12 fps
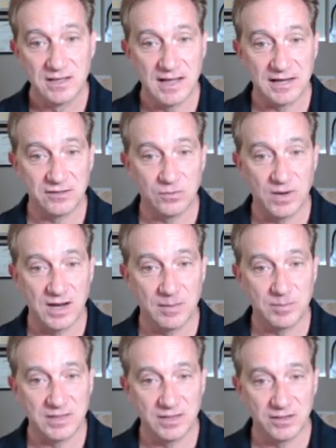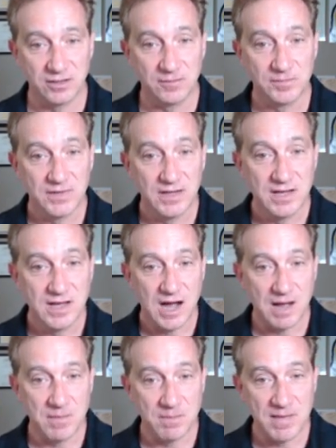That's why up here
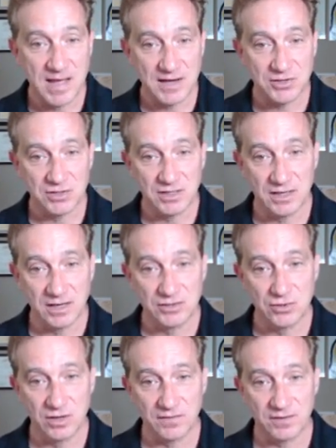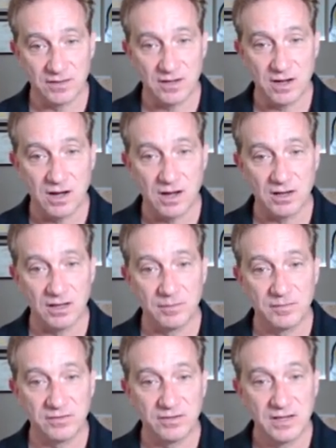I'm imagining in two different
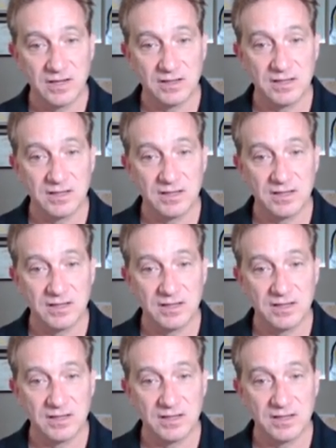columns